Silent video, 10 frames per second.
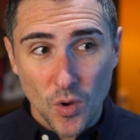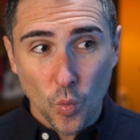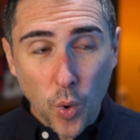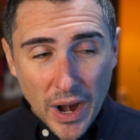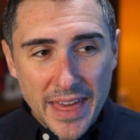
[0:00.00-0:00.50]

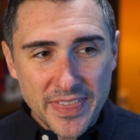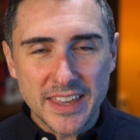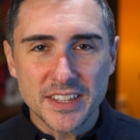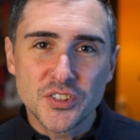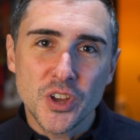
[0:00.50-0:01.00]
What I
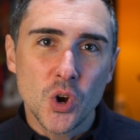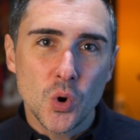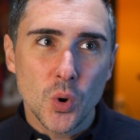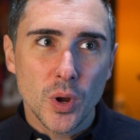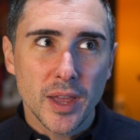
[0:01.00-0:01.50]
think is
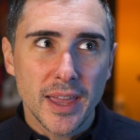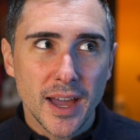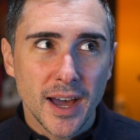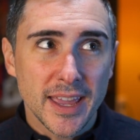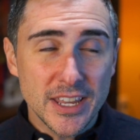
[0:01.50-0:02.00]
so
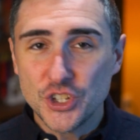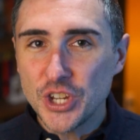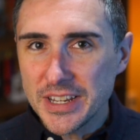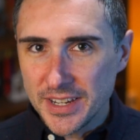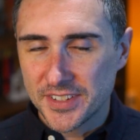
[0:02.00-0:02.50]
uh,
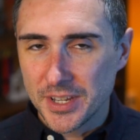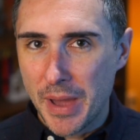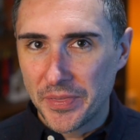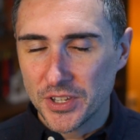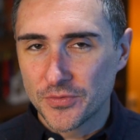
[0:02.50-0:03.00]
ingenious
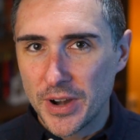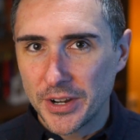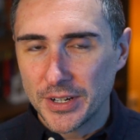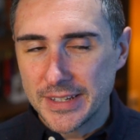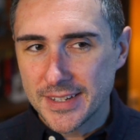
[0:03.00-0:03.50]
about this
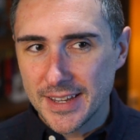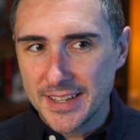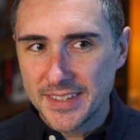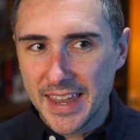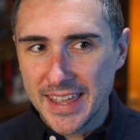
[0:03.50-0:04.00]
fragrance
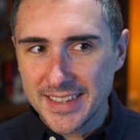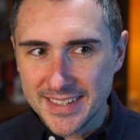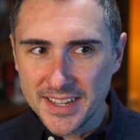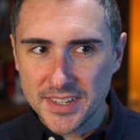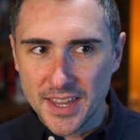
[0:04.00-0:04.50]
is that it
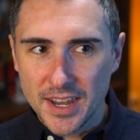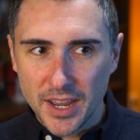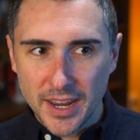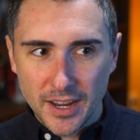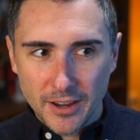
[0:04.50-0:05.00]
sits in
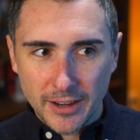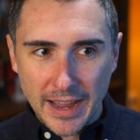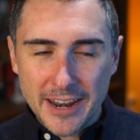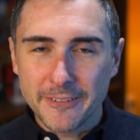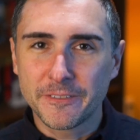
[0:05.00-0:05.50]
a
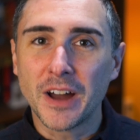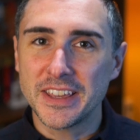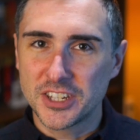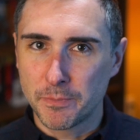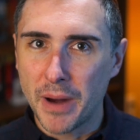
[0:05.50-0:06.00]
kind of
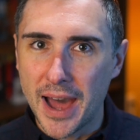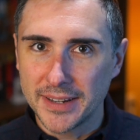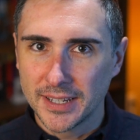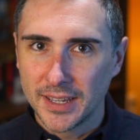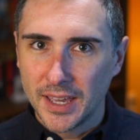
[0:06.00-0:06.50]
funny
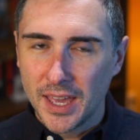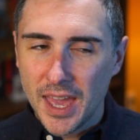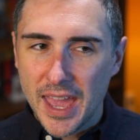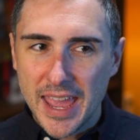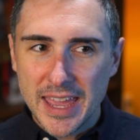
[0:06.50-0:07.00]
spot
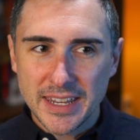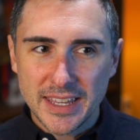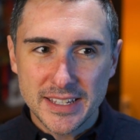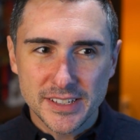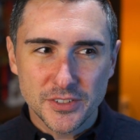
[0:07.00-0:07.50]
and
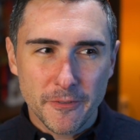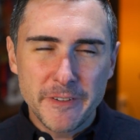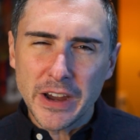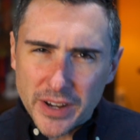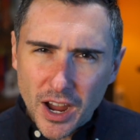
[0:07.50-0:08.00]
is
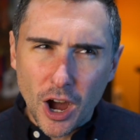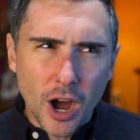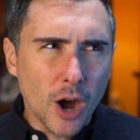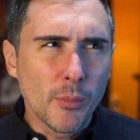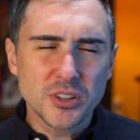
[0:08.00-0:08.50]
very
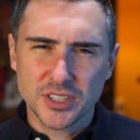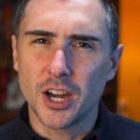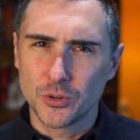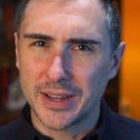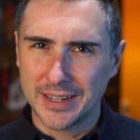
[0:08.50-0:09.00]
almost
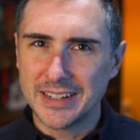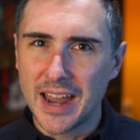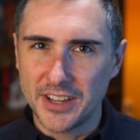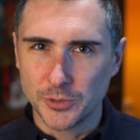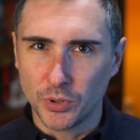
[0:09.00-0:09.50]

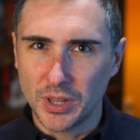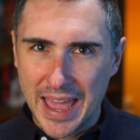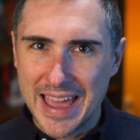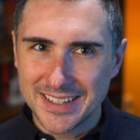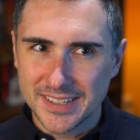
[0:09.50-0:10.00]
unrecognizable
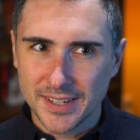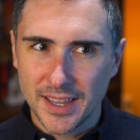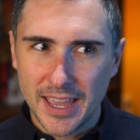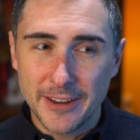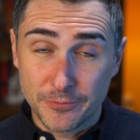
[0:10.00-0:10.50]
as
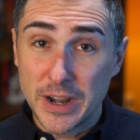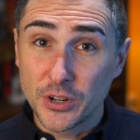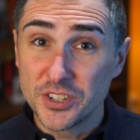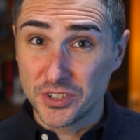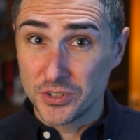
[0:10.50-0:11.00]
a
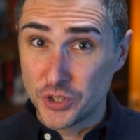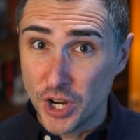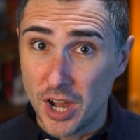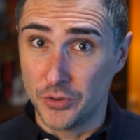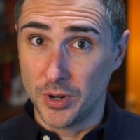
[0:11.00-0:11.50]
fragrance
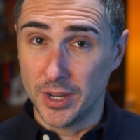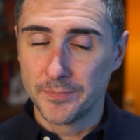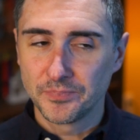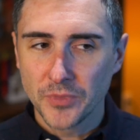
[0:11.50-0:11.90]
genre.